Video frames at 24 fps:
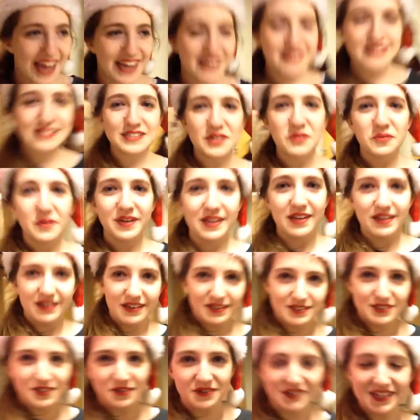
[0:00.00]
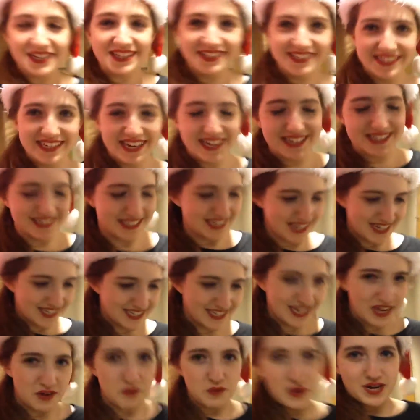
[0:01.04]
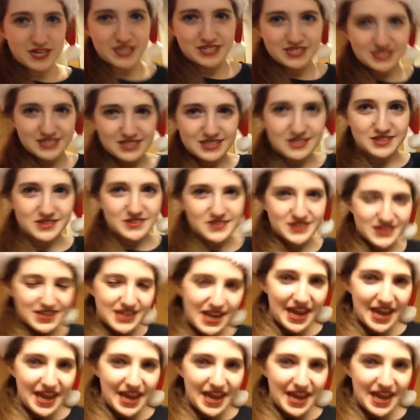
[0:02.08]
and so Keely and I decided to get water too,